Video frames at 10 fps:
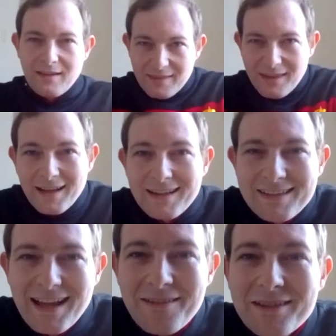That
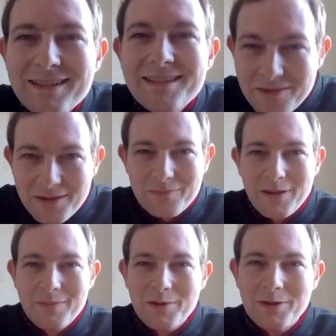is how you do it,
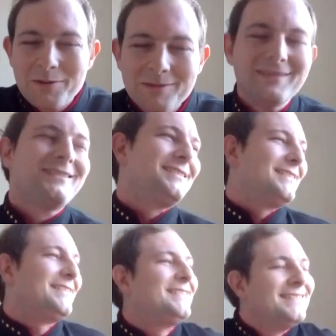people.
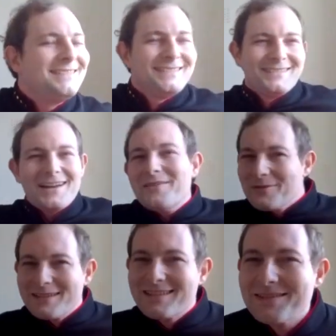Hope
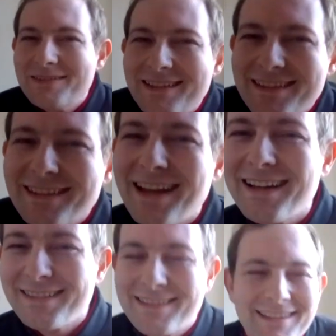you enjoyed
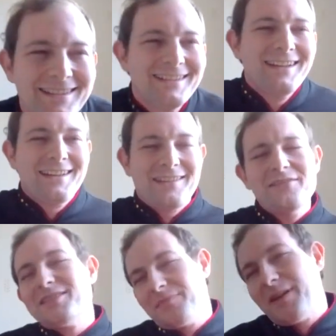that. There
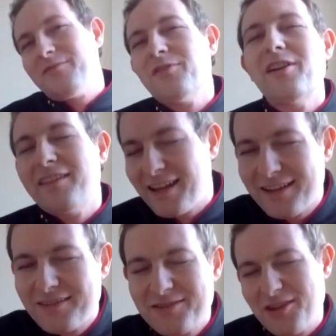is a bit right at the
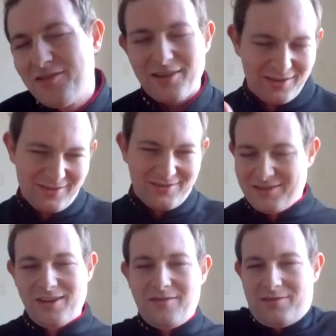end of the tune you can just
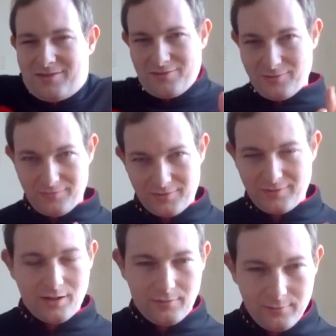do. Just sort of go,